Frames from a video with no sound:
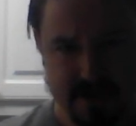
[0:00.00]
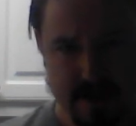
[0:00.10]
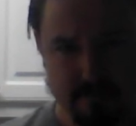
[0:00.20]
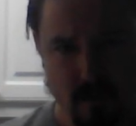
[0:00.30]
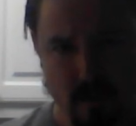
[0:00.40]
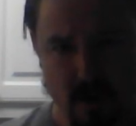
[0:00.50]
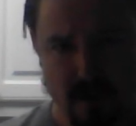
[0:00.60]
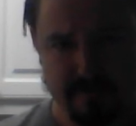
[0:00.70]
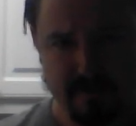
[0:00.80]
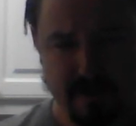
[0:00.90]
that more
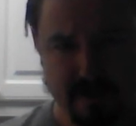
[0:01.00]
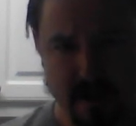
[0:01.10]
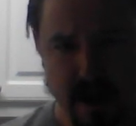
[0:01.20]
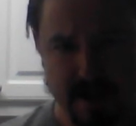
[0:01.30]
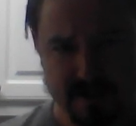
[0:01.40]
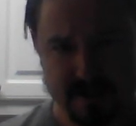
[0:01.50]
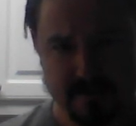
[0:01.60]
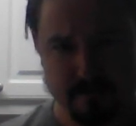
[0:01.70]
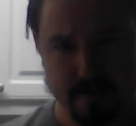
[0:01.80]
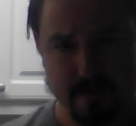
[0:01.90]
often than
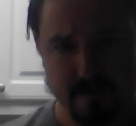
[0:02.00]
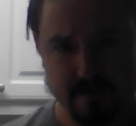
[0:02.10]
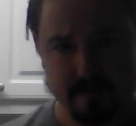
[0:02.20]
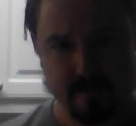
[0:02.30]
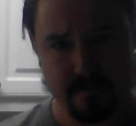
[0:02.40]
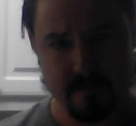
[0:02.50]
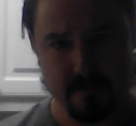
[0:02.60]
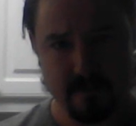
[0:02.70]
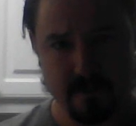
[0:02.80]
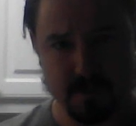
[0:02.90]
not,
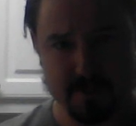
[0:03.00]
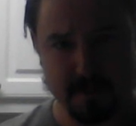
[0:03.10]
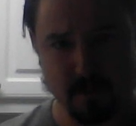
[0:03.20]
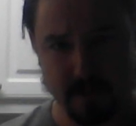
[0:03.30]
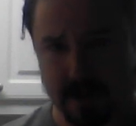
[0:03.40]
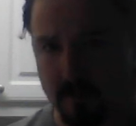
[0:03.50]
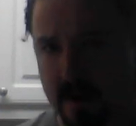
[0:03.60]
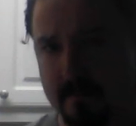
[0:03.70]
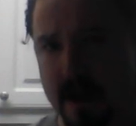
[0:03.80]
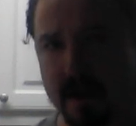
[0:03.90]
those people get
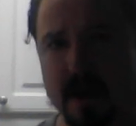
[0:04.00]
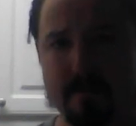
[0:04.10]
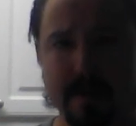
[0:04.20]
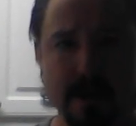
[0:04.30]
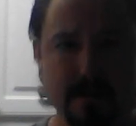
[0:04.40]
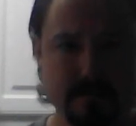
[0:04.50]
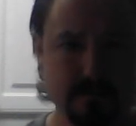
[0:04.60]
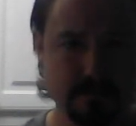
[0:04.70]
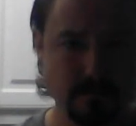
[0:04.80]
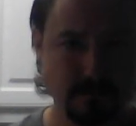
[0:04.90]
right back up
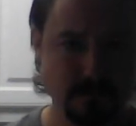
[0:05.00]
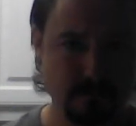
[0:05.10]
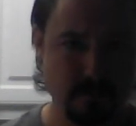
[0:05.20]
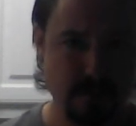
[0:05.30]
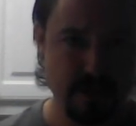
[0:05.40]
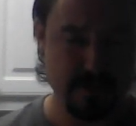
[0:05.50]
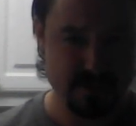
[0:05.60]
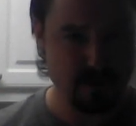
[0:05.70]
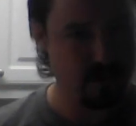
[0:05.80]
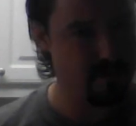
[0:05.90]
again, and
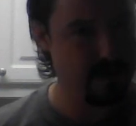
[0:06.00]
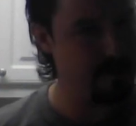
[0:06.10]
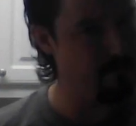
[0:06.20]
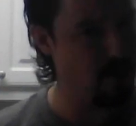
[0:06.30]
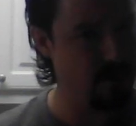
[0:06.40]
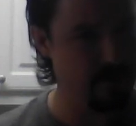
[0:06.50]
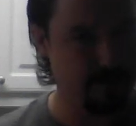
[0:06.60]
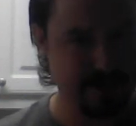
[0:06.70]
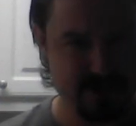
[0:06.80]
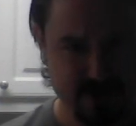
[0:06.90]
they start trying to burn the
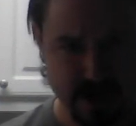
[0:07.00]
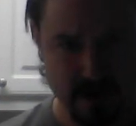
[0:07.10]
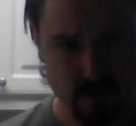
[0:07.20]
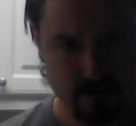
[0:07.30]
place down.